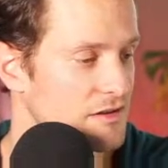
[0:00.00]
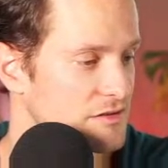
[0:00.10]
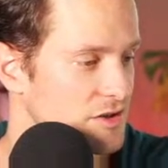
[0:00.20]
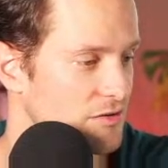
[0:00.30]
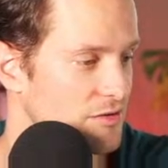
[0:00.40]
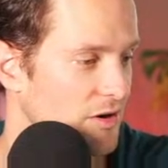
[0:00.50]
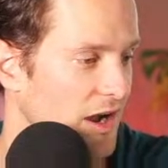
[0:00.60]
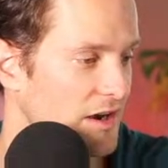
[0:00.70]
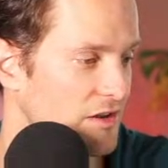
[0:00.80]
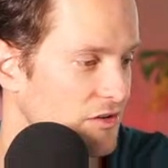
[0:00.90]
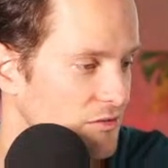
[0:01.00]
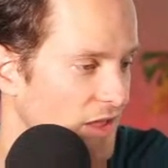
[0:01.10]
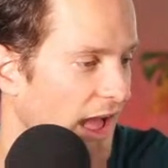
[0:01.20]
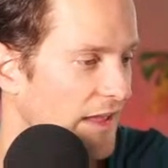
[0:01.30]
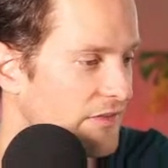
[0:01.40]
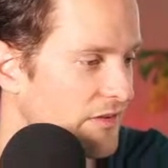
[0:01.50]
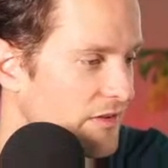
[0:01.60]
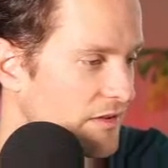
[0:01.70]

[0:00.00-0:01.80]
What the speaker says: don't know how to do that,